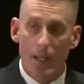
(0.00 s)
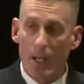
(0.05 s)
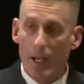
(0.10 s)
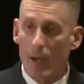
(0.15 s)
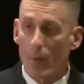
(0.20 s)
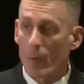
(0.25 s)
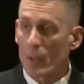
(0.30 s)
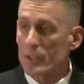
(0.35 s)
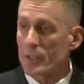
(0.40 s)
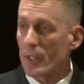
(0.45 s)
I
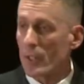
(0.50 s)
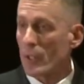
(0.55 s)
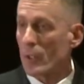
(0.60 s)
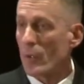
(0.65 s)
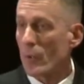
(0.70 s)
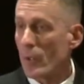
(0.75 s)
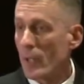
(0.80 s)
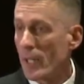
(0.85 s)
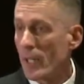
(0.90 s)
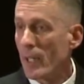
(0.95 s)
went to
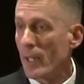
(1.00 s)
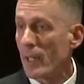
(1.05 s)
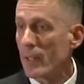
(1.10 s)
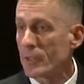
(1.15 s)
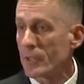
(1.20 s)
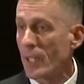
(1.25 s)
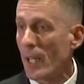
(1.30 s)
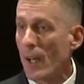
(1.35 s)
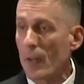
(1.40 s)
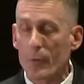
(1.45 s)
Korea,
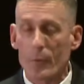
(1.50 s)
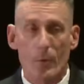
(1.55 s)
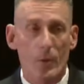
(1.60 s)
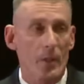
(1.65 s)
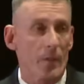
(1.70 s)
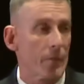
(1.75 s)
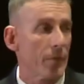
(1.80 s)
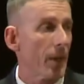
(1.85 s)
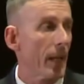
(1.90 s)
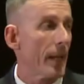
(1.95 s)
South
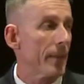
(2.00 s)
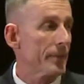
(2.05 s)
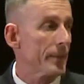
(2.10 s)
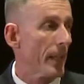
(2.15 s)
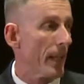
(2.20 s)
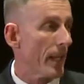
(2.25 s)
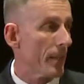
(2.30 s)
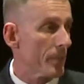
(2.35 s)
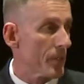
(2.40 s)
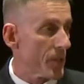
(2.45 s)
Korea, five
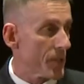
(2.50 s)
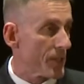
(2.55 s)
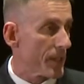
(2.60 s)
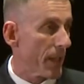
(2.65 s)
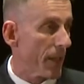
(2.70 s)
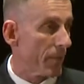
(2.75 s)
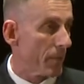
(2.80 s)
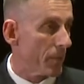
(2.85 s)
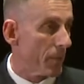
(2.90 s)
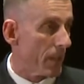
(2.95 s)
times in
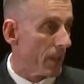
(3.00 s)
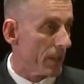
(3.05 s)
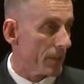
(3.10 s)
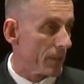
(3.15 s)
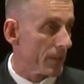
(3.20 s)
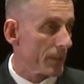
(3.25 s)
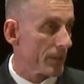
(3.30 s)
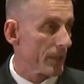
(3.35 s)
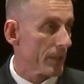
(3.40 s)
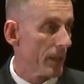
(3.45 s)
seven
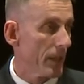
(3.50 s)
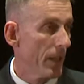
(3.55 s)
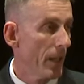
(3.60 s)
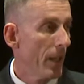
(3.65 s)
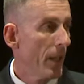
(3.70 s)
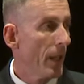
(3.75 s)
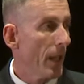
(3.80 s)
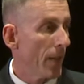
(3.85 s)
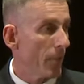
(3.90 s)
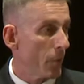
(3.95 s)
months.
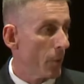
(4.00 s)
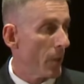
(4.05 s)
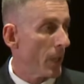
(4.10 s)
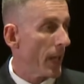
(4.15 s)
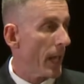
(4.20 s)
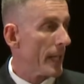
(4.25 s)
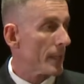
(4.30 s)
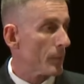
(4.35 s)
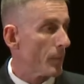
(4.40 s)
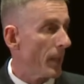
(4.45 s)
If you'd
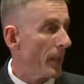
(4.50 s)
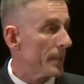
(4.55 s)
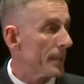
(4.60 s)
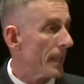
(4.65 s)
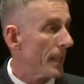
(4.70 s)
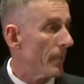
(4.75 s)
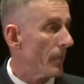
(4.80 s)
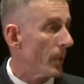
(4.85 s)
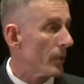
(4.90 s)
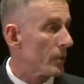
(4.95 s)
asked me
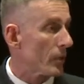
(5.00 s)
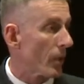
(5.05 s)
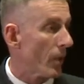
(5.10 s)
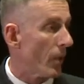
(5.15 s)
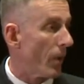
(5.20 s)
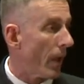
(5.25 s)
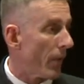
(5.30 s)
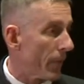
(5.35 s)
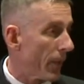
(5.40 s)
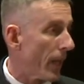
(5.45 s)
18 months
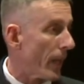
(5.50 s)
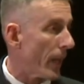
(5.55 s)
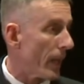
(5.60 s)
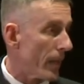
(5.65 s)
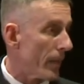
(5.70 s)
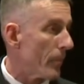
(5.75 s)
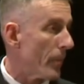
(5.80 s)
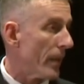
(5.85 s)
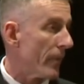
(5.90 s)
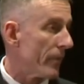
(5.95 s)
ago, I thought I'd
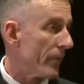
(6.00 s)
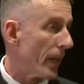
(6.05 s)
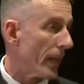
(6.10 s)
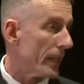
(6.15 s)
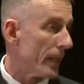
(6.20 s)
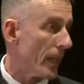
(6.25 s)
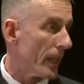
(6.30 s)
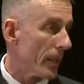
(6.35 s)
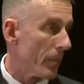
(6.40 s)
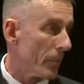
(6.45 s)
have been
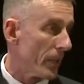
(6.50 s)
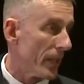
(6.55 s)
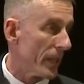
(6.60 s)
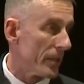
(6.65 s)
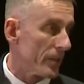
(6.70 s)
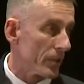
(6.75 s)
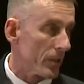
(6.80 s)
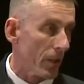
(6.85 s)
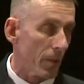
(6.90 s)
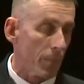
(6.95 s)
fighting on the
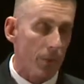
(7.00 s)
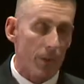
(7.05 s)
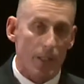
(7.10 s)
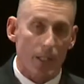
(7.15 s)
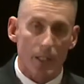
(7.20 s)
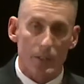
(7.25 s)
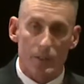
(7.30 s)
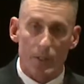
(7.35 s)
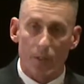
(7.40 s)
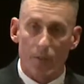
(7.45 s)
peninsula
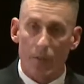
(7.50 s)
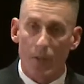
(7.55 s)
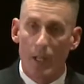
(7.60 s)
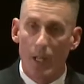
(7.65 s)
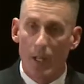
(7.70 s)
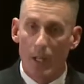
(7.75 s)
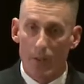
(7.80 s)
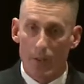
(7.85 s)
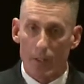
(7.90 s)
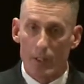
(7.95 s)
because of
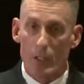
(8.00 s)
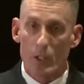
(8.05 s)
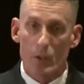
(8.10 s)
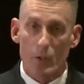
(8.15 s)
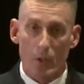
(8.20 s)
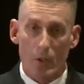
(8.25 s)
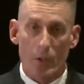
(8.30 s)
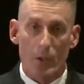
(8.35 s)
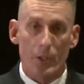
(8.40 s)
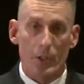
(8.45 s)
the
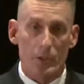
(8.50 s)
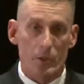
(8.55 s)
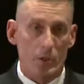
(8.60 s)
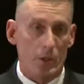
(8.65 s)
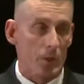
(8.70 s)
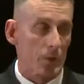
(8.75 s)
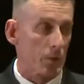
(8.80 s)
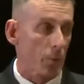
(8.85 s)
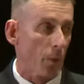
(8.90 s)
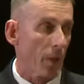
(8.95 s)
nuclear
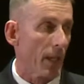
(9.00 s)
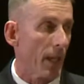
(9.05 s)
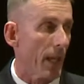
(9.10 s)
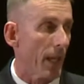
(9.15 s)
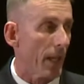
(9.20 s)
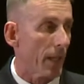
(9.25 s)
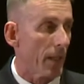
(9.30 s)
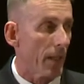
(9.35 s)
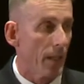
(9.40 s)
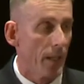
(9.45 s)
concerns we
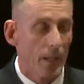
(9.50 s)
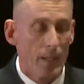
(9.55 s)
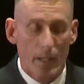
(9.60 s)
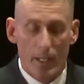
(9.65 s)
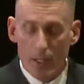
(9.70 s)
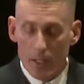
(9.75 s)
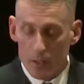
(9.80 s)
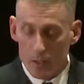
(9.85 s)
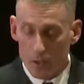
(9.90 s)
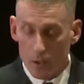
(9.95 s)
had.
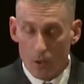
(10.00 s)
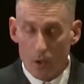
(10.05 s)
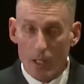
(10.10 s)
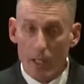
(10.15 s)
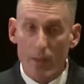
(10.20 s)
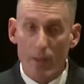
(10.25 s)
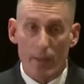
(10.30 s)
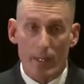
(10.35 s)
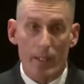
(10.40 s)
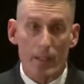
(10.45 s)

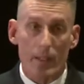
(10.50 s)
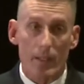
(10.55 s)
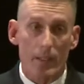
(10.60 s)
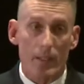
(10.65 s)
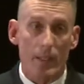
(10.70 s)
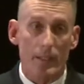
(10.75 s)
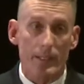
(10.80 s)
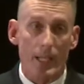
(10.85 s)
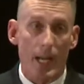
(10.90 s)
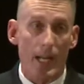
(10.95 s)
Clearly, the,
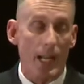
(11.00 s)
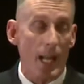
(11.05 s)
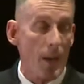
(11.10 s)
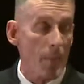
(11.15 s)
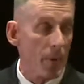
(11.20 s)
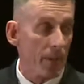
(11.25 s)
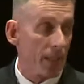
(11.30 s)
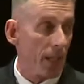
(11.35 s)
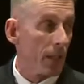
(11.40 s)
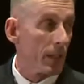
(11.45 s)
the
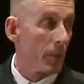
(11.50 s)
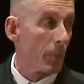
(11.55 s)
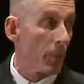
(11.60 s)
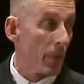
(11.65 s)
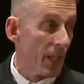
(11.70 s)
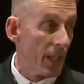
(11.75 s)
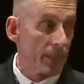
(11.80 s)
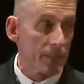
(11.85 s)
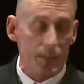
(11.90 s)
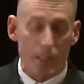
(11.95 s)
dynamic on the
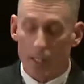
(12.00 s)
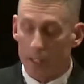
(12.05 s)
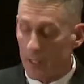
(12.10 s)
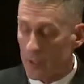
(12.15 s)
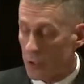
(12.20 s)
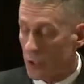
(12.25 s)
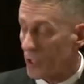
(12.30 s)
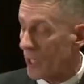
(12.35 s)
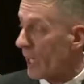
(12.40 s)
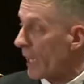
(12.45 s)
peninsula
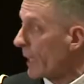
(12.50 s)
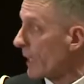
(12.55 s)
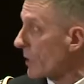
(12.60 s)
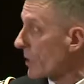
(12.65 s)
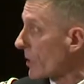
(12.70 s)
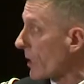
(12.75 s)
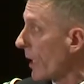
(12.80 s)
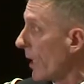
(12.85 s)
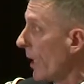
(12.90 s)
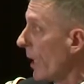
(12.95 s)
has
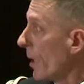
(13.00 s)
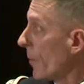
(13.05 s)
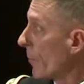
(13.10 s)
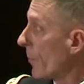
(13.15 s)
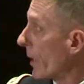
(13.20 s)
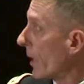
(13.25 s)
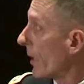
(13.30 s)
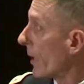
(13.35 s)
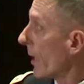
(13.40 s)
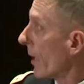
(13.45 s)
changed.
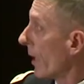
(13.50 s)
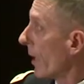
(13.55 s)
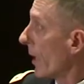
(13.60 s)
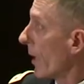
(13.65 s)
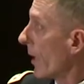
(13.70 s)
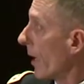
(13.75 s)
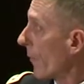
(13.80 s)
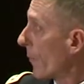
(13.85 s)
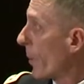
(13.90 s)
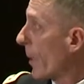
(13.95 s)
But
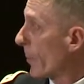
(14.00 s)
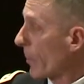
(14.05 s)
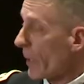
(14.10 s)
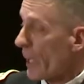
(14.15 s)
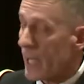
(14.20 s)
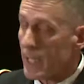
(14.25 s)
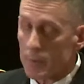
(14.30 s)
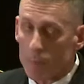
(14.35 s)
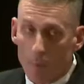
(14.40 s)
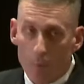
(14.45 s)
if people
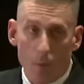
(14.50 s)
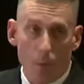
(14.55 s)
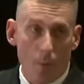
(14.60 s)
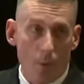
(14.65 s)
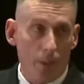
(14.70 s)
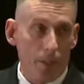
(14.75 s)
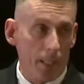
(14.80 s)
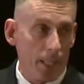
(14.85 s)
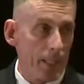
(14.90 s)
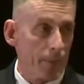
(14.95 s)
ask me well,
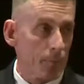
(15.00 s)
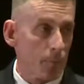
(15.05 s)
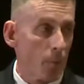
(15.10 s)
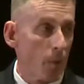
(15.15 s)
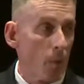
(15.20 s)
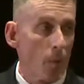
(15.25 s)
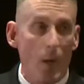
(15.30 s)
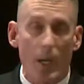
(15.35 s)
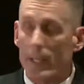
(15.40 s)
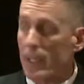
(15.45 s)
what keeps me
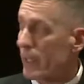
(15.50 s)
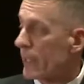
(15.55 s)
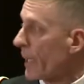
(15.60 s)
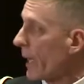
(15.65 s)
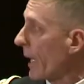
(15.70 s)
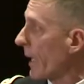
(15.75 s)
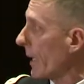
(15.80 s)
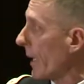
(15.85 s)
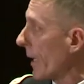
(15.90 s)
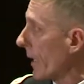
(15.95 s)
awake at
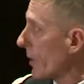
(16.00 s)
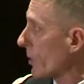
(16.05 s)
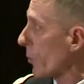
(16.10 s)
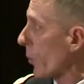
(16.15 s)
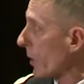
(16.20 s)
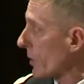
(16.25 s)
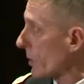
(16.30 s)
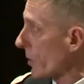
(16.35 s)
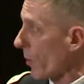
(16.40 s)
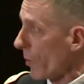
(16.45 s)
night, it is
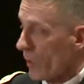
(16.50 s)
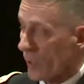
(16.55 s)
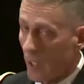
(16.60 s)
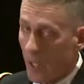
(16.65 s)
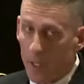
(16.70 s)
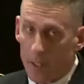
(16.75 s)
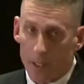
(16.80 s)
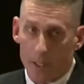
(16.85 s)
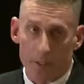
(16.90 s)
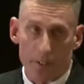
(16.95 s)
what's going
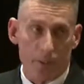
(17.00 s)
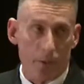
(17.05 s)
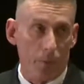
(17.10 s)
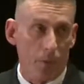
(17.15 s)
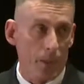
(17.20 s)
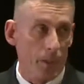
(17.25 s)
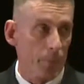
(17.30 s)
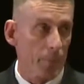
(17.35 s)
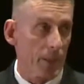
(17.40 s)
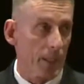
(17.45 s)
on on the
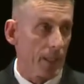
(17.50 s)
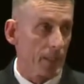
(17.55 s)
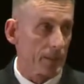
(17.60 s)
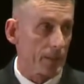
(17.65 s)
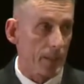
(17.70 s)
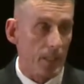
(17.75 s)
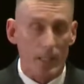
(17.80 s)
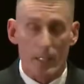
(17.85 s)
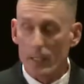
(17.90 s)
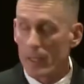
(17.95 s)
Korean
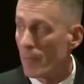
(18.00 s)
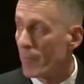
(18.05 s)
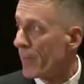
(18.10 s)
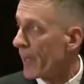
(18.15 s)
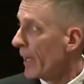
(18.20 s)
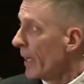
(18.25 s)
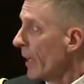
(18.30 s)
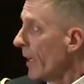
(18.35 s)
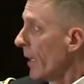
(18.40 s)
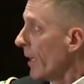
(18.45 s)
Peninsula.
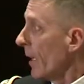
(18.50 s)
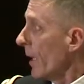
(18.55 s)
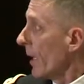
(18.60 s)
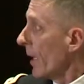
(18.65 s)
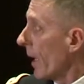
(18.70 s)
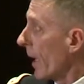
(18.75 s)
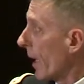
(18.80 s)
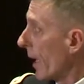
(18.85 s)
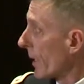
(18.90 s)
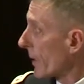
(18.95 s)

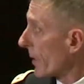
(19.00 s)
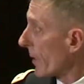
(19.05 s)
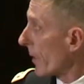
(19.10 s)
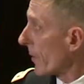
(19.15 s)
Uh,